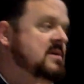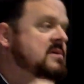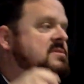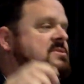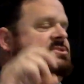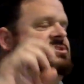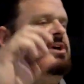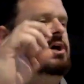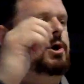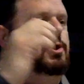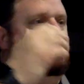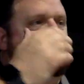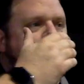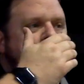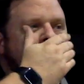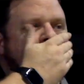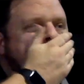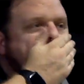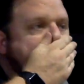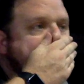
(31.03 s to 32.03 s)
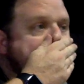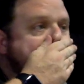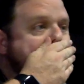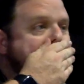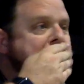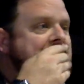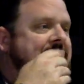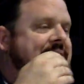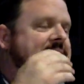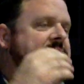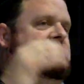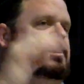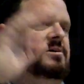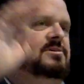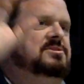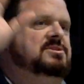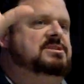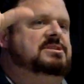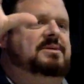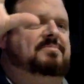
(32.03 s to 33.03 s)
So it
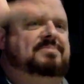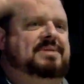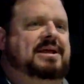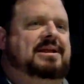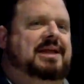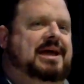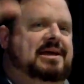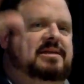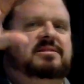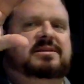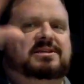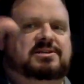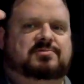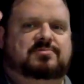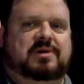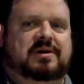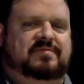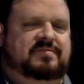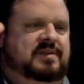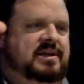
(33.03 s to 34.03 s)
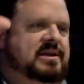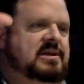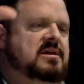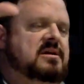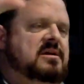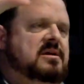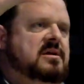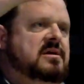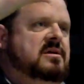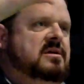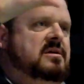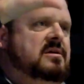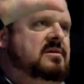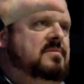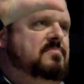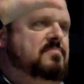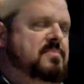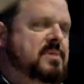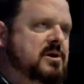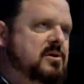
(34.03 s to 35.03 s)
goes something like this roughly.
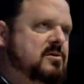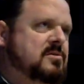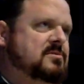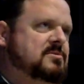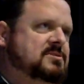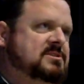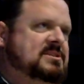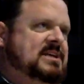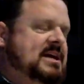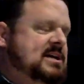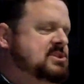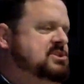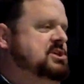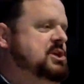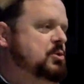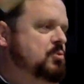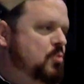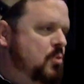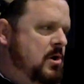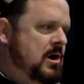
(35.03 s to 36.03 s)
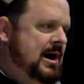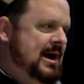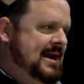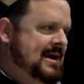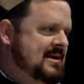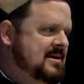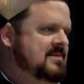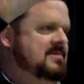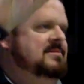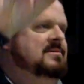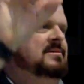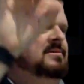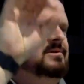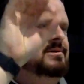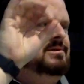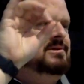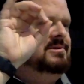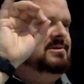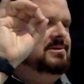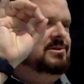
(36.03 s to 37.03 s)
Miracle Section 1,
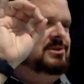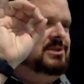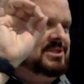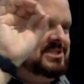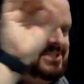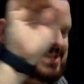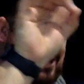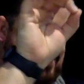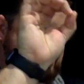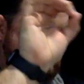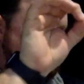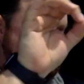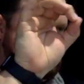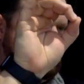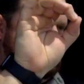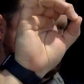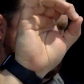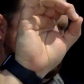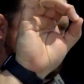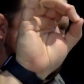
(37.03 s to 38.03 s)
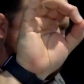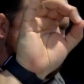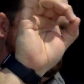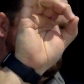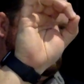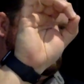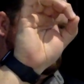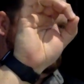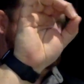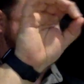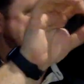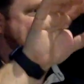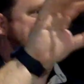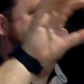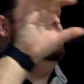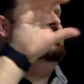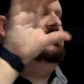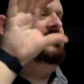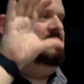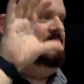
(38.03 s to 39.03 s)
discipleship emphasis,
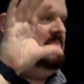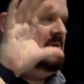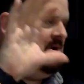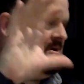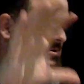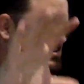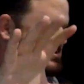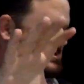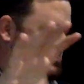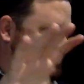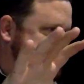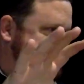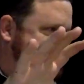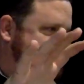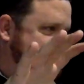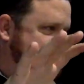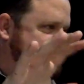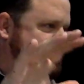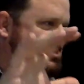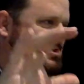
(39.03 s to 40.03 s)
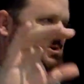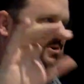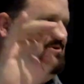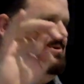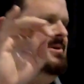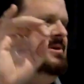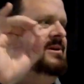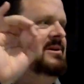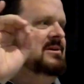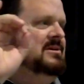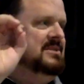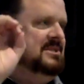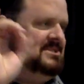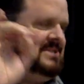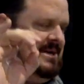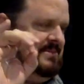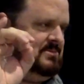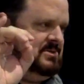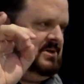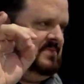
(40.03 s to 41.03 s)
Miracle Section 2,
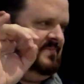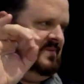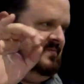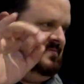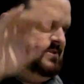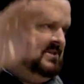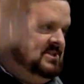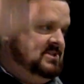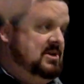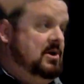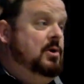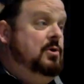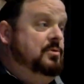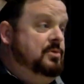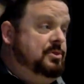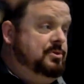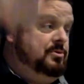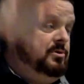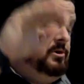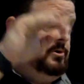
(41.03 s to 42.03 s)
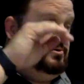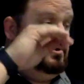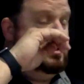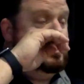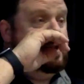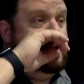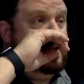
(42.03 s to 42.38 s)
discipleship emphasis, on through.